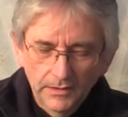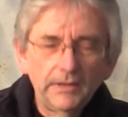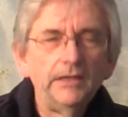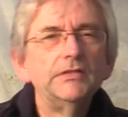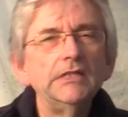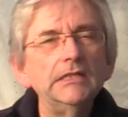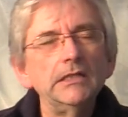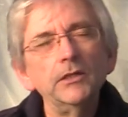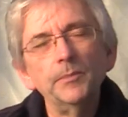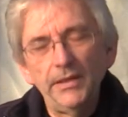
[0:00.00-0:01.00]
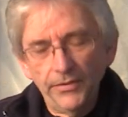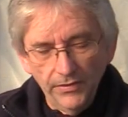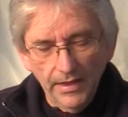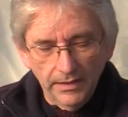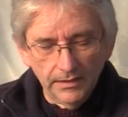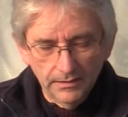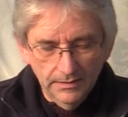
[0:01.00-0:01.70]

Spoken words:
get seeds a little bit thick